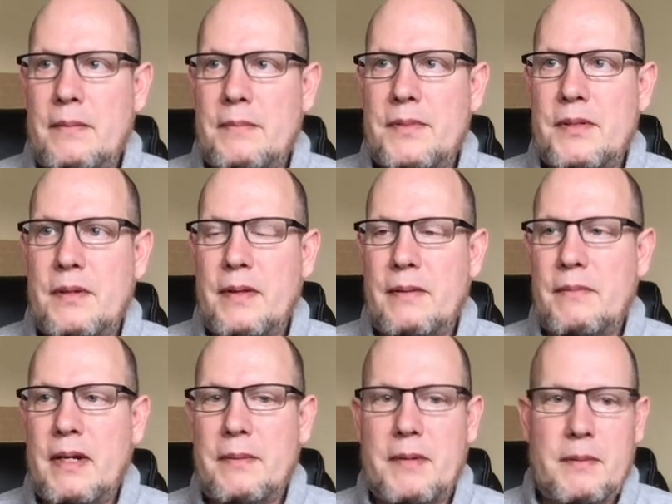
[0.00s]
So that
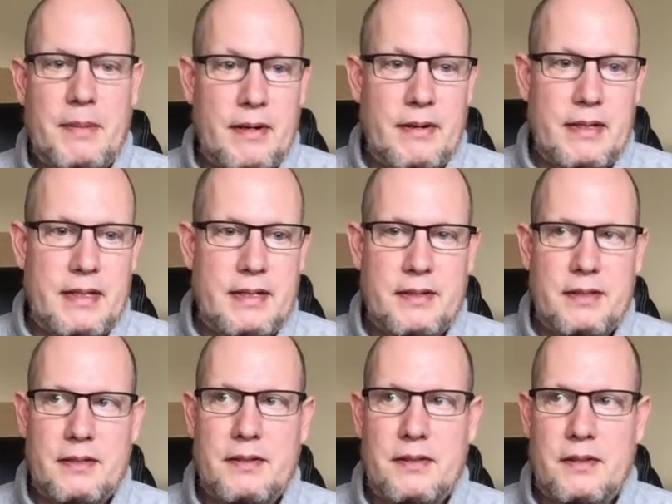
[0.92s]
when I'm comparing
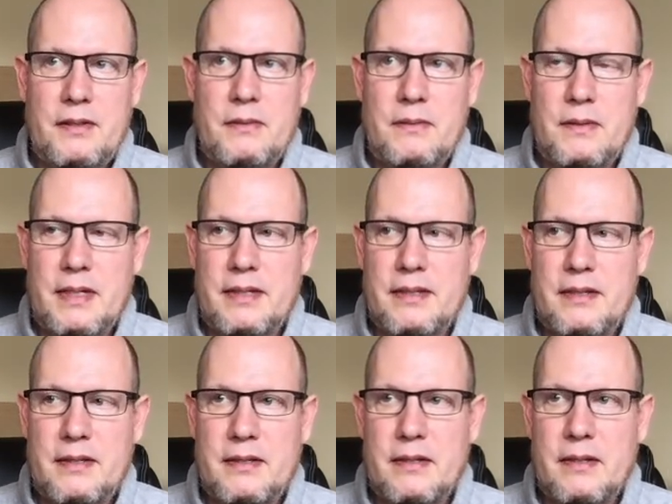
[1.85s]
these two,
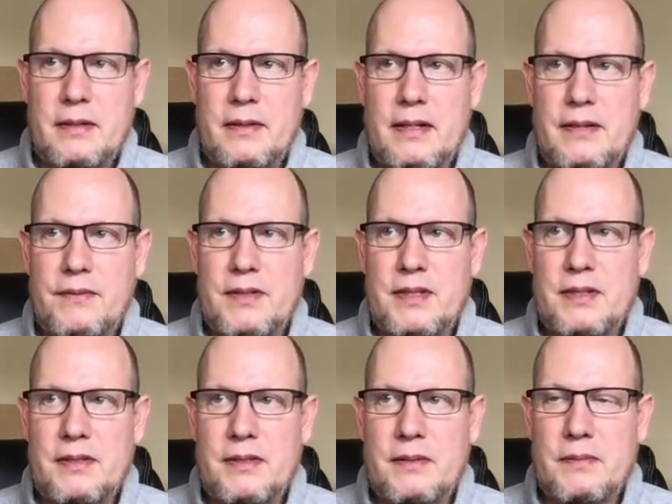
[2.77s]
the
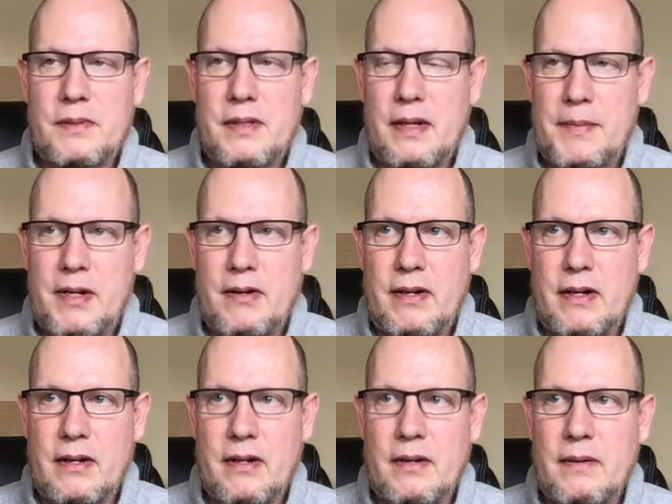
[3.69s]
differences that I'm hearing
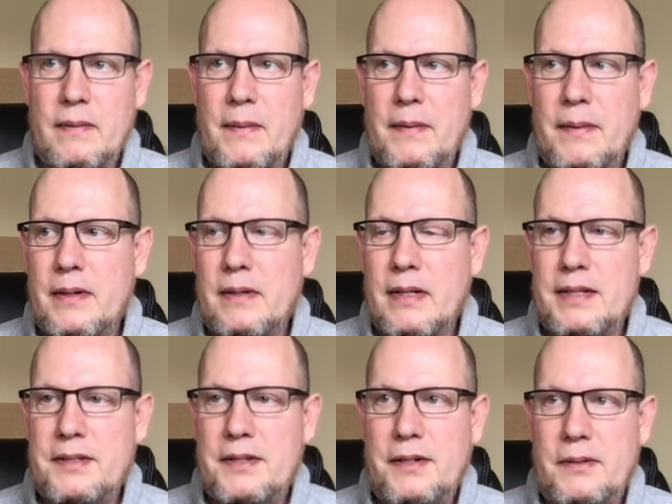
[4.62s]
are
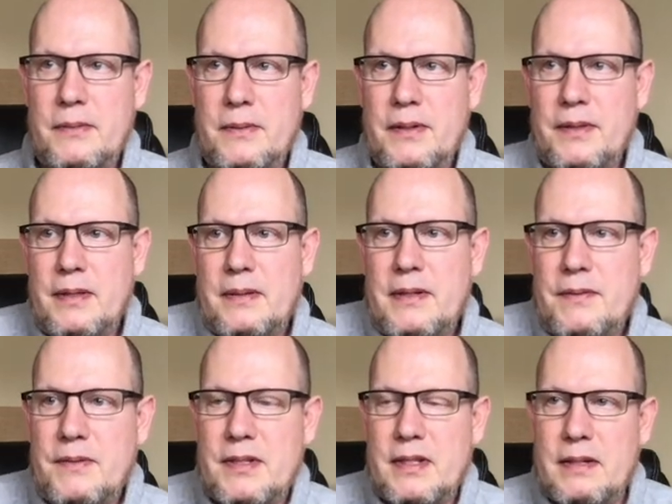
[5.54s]
less to do with
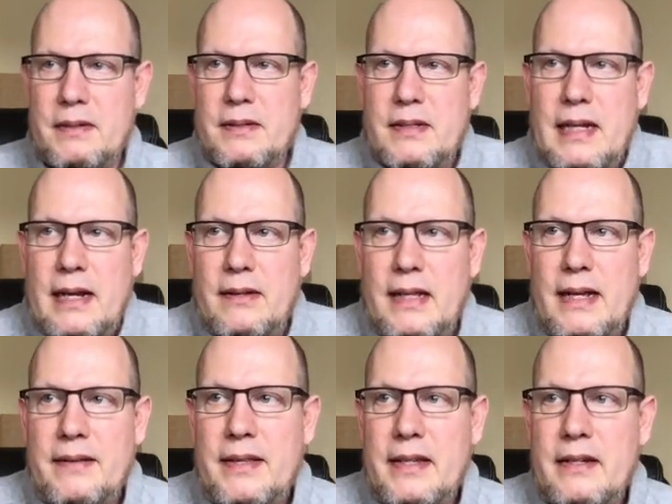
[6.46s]
difference in how
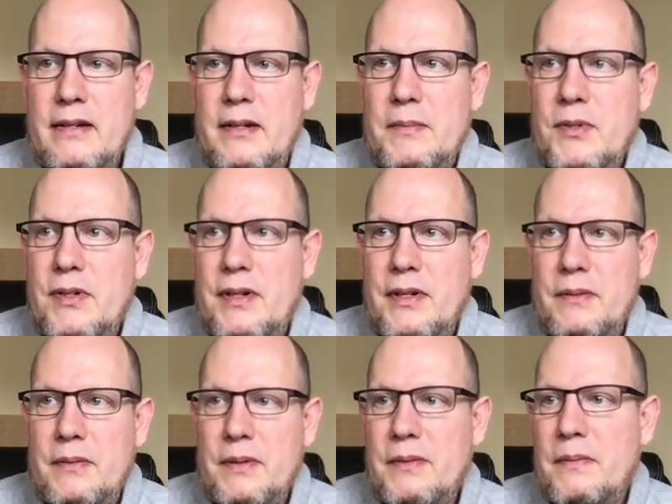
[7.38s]
loud they are and more to
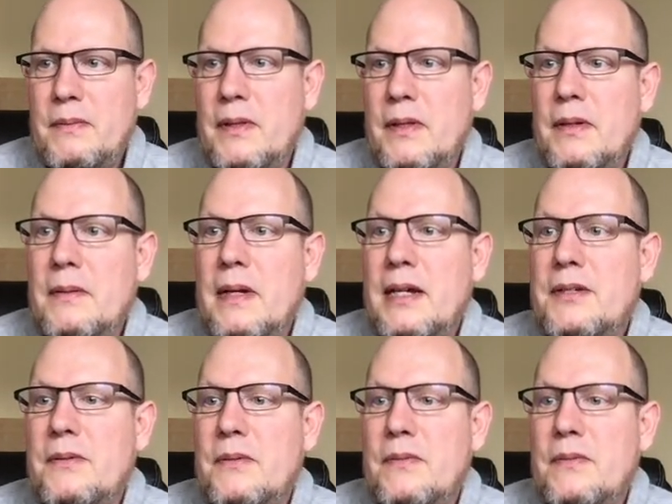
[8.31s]
do with the actual